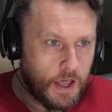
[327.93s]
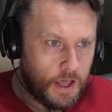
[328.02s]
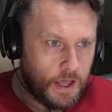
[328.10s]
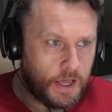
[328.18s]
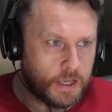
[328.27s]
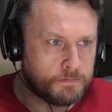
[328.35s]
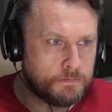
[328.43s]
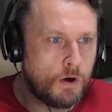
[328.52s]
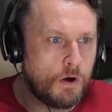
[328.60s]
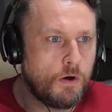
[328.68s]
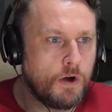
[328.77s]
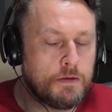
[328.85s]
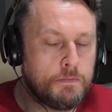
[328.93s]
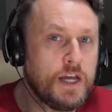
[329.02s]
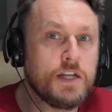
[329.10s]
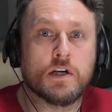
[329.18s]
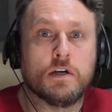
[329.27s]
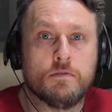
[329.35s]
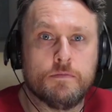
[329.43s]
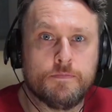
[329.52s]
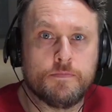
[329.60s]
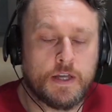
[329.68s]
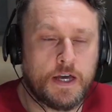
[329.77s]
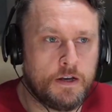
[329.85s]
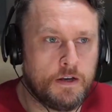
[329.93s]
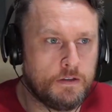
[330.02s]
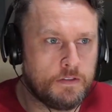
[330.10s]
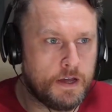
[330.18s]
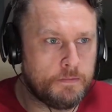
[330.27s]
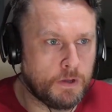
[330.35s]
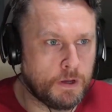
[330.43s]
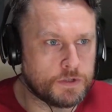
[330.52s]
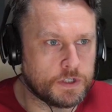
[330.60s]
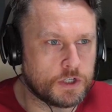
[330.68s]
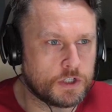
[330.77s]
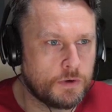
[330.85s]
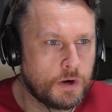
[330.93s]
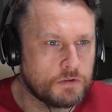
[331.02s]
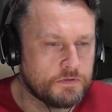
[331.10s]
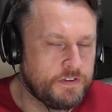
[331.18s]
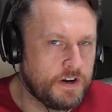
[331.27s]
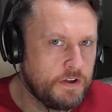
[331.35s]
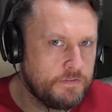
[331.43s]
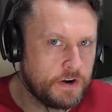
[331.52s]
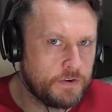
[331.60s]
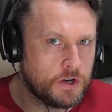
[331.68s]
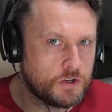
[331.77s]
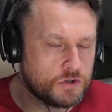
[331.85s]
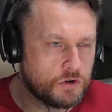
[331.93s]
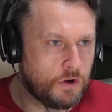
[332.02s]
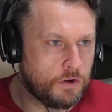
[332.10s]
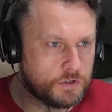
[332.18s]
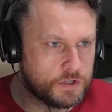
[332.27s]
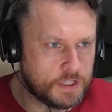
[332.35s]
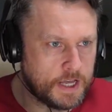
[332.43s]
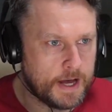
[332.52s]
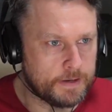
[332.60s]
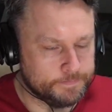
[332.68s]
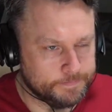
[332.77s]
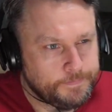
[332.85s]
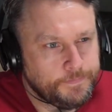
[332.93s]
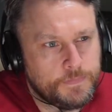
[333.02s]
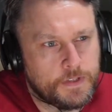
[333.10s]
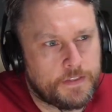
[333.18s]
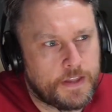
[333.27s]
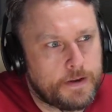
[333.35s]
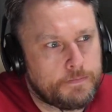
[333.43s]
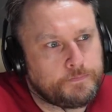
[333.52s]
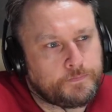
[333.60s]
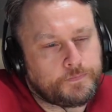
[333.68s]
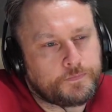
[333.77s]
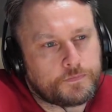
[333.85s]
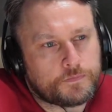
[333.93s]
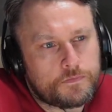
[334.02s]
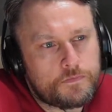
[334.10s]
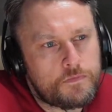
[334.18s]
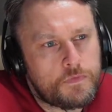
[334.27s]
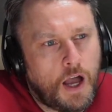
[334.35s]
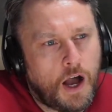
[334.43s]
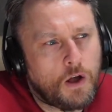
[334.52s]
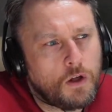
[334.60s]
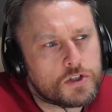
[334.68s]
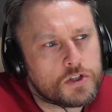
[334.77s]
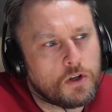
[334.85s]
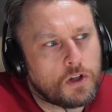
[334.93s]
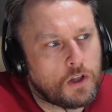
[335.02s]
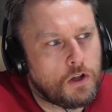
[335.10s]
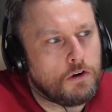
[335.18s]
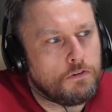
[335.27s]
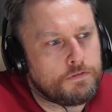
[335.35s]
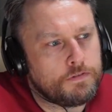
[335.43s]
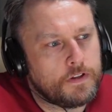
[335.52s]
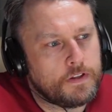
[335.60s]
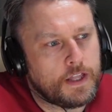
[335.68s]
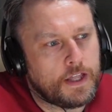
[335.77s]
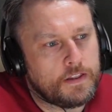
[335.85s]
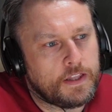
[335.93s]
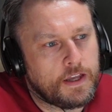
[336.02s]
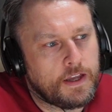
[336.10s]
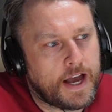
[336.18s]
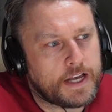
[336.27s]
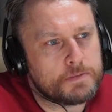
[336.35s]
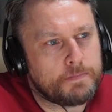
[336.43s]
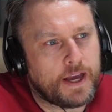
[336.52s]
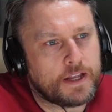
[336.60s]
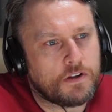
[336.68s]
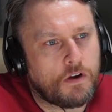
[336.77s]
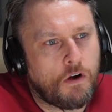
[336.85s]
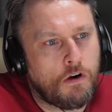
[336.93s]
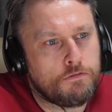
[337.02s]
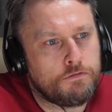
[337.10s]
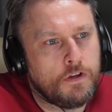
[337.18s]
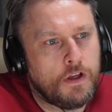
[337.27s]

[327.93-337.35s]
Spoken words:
is more immediate than music. So I was very, very drawn to that. And then I also love that the aspect of